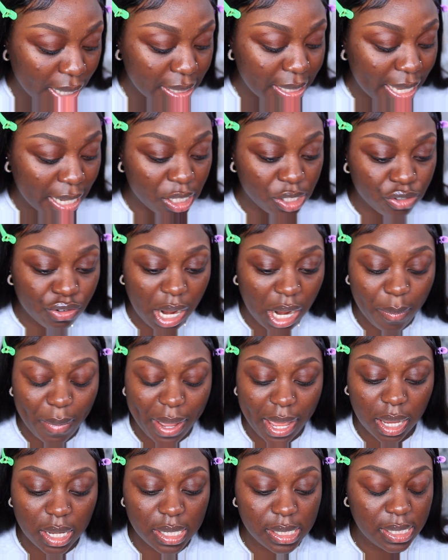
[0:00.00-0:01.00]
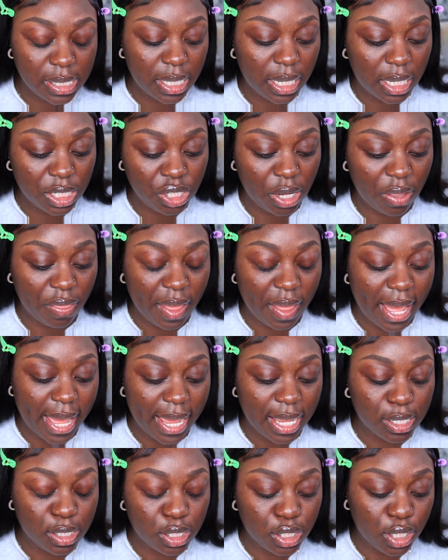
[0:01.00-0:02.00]
next I just grab a concealer shade that
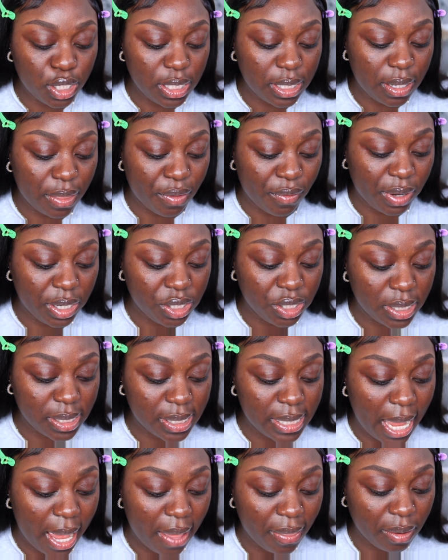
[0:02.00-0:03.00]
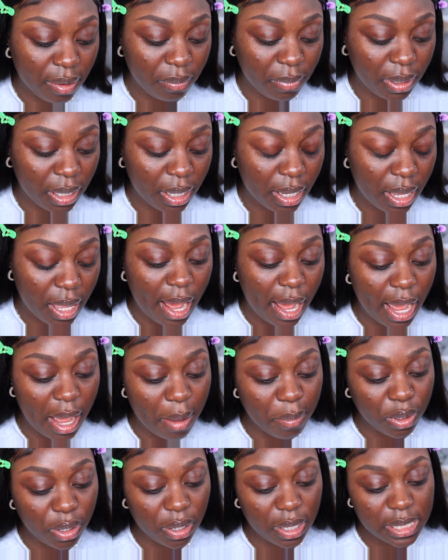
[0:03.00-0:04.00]
is 2 to 3 shades lighter than me. I
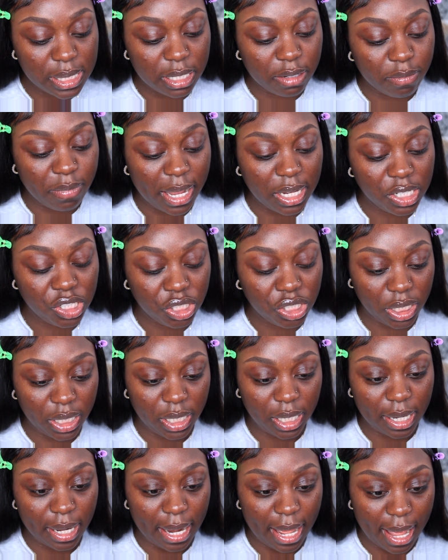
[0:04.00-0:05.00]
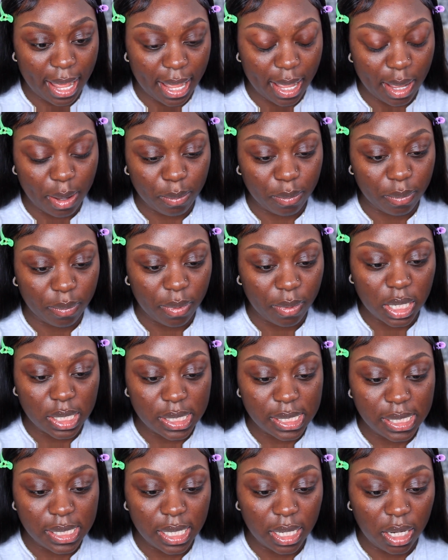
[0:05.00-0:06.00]
am using my She Glam
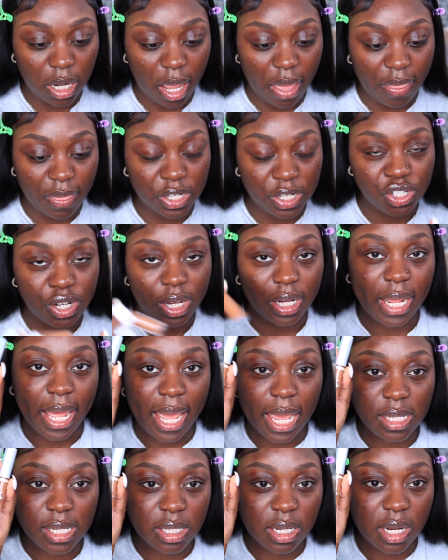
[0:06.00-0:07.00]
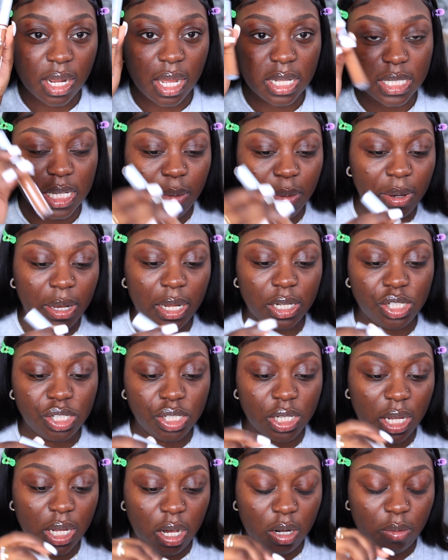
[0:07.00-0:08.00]
concealer in the shade Hazelnut. I'm
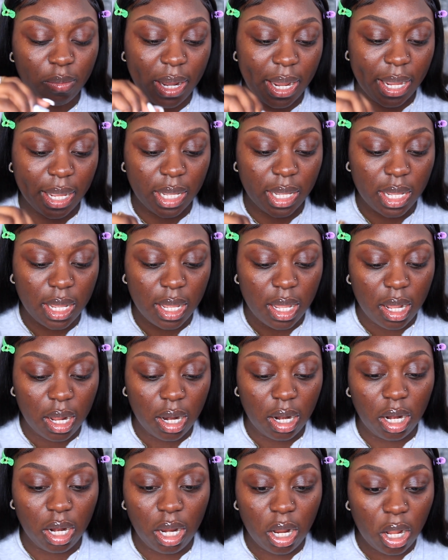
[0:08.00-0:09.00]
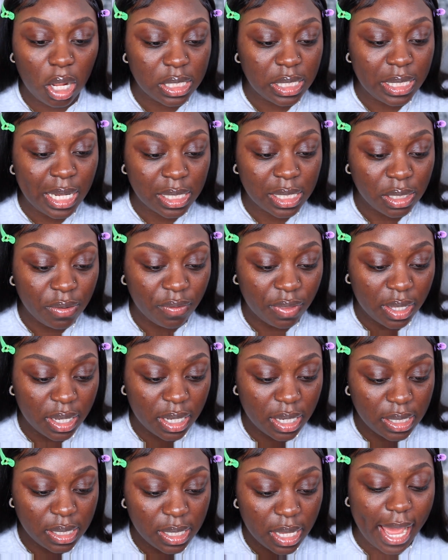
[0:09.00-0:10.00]
legit on my last legs of
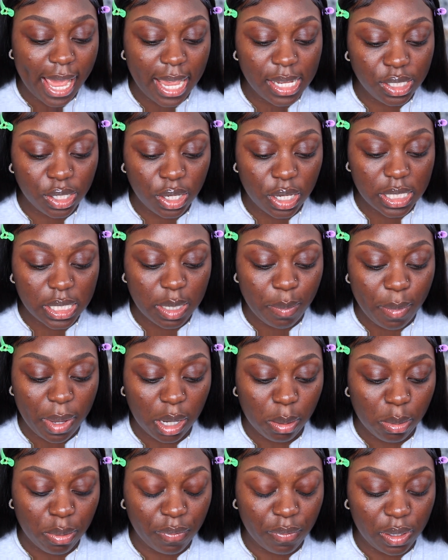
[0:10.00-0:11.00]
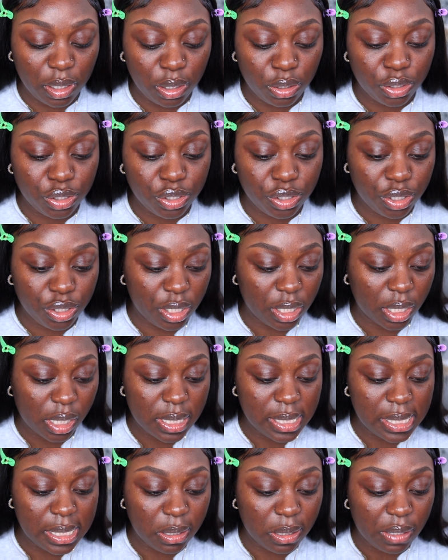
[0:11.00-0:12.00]
this. I used to use the Makeup Revolution
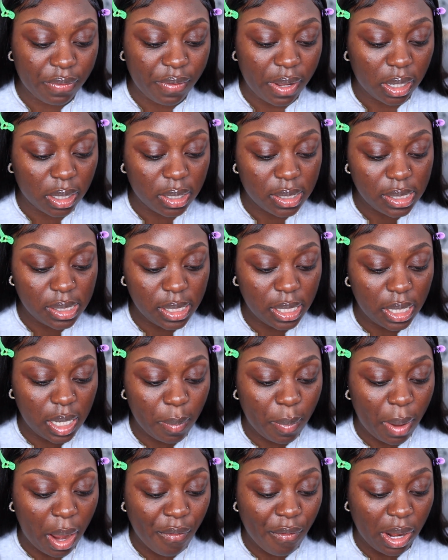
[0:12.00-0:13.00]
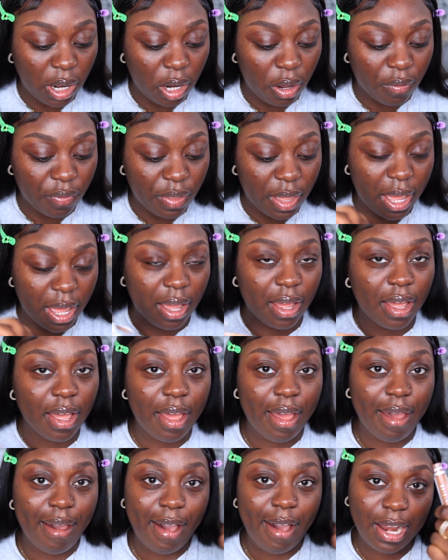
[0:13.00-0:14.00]
Conceal and Define concealer, but I ran out of that
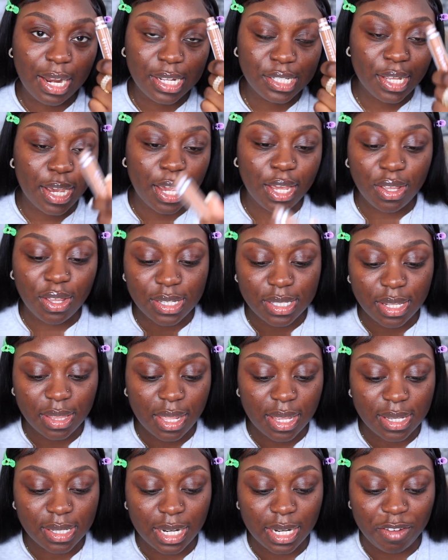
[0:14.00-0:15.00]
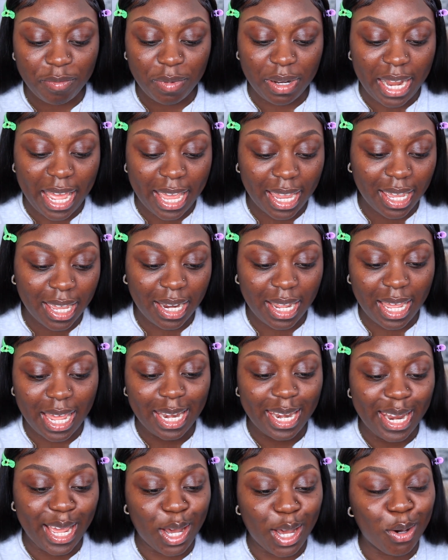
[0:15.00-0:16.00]
and I started using this, and I've been liking it,
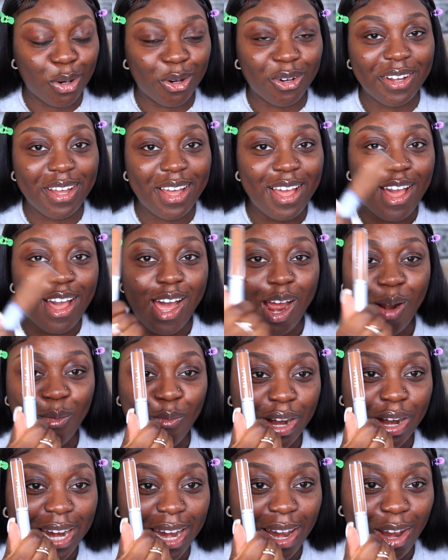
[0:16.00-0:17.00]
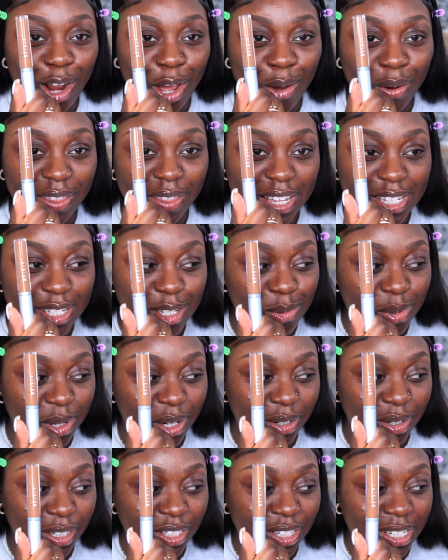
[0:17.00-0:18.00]
and now I'm running low on this as
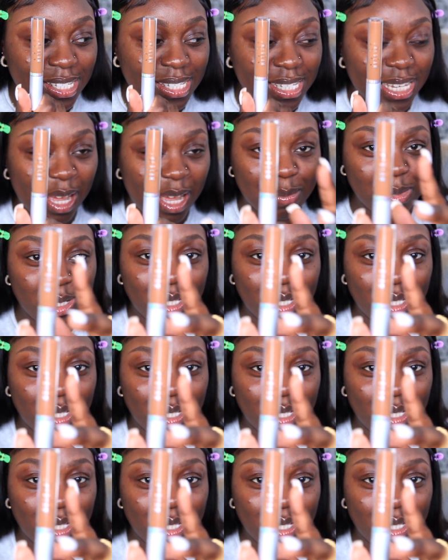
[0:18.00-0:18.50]
well. As you can see, I'm